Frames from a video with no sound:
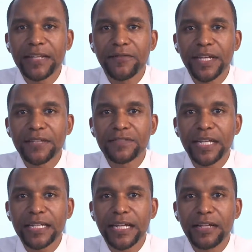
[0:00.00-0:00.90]
innovative
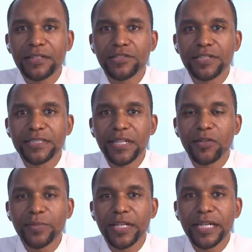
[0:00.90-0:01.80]
technologies
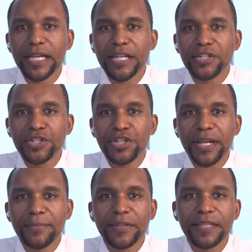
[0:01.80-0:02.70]
helping
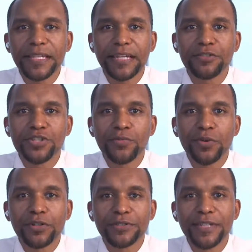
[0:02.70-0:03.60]
shape the energy
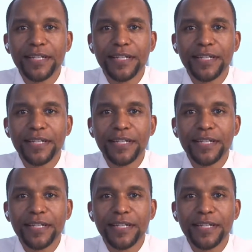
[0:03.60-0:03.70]
world.